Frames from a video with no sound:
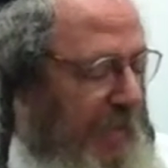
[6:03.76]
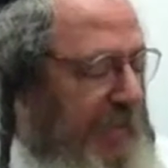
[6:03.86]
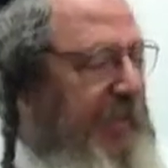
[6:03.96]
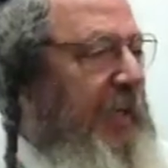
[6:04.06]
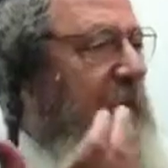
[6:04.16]

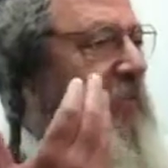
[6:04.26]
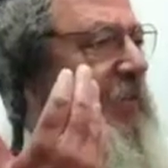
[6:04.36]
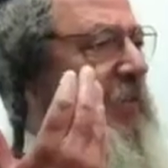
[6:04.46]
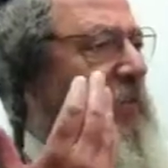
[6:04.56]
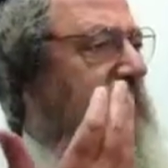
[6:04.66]
And he
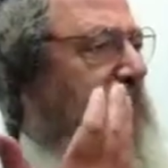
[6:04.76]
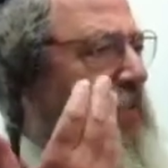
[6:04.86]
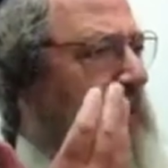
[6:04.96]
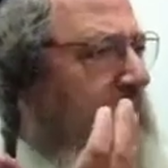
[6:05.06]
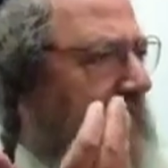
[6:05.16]
started
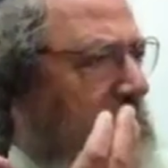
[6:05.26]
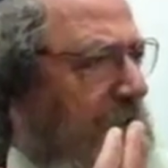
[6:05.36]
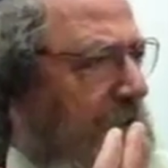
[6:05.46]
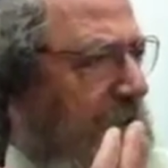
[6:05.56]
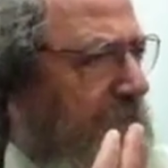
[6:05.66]

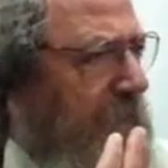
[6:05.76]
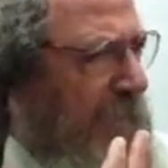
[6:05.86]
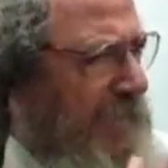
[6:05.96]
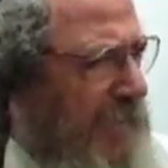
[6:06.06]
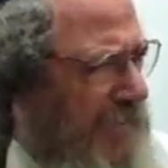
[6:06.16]
screaming,
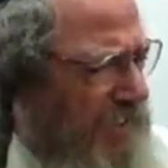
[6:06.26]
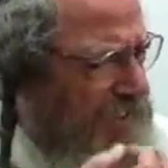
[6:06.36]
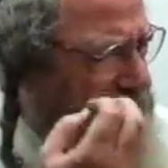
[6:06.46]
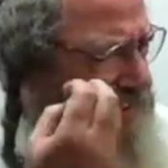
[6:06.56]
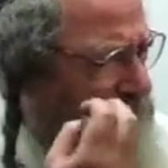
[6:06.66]
there's such a
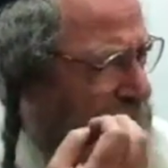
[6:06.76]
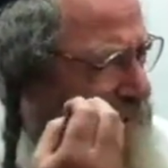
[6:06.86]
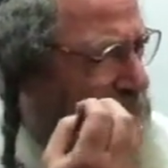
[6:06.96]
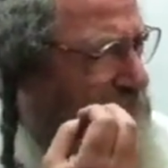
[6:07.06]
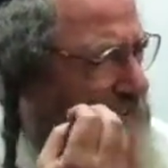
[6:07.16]

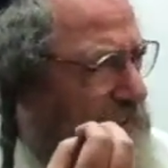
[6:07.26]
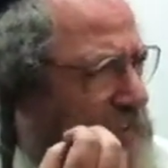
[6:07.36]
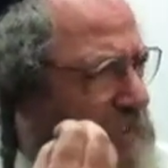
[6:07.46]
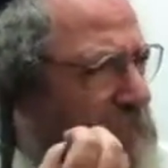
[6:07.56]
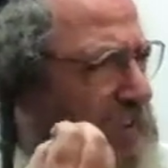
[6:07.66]
stink
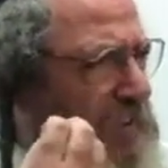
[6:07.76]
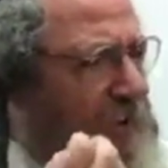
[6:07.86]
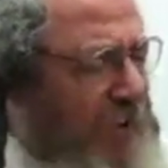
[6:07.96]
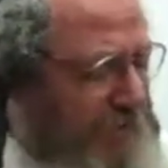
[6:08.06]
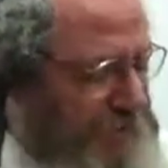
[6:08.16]

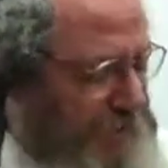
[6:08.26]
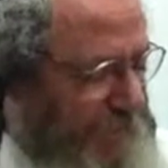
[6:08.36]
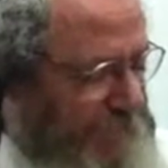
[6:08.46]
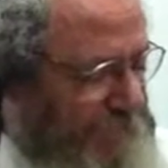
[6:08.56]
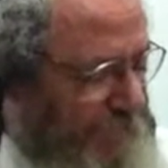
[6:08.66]
over
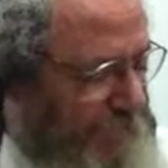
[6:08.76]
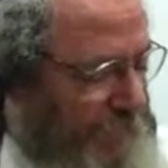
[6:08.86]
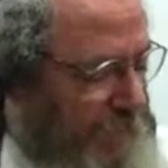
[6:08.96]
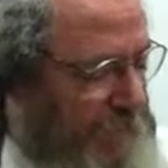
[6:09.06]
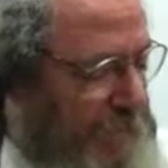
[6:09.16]
there.
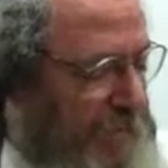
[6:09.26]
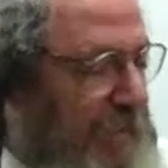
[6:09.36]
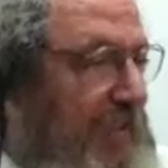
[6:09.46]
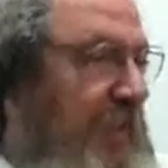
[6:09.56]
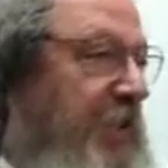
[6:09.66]

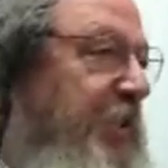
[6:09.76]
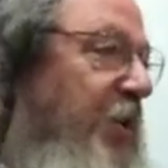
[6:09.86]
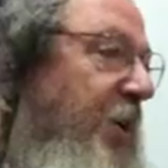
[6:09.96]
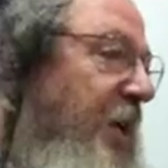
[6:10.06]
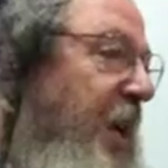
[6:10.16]

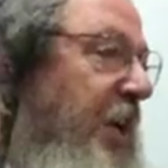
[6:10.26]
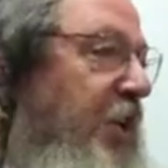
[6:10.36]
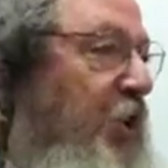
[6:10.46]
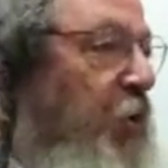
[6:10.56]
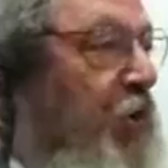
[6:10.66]
So
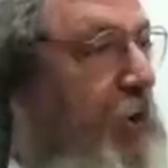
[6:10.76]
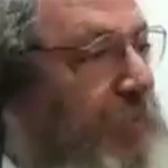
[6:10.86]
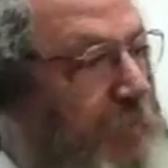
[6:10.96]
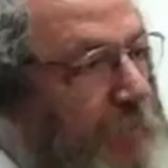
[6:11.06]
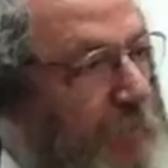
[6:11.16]
again, he took
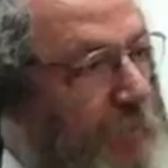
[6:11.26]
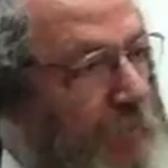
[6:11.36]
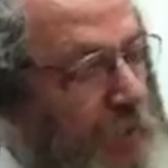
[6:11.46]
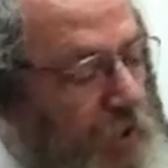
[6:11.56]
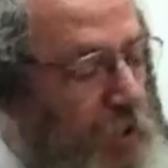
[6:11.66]
him,
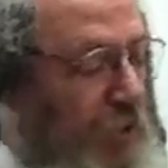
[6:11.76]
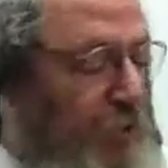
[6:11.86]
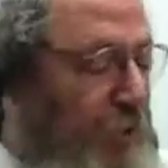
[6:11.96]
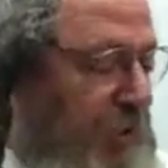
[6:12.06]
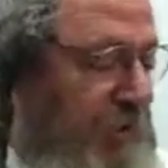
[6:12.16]
you
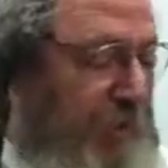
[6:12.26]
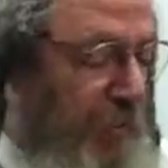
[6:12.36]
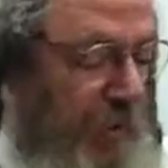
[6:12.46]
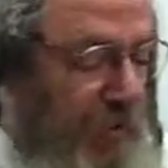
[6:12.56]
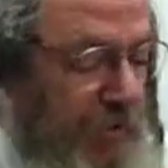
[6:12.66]
know, towards the
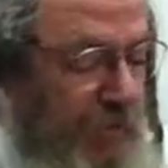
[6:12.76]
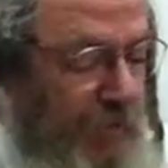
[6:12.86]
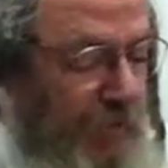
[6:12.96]
wind.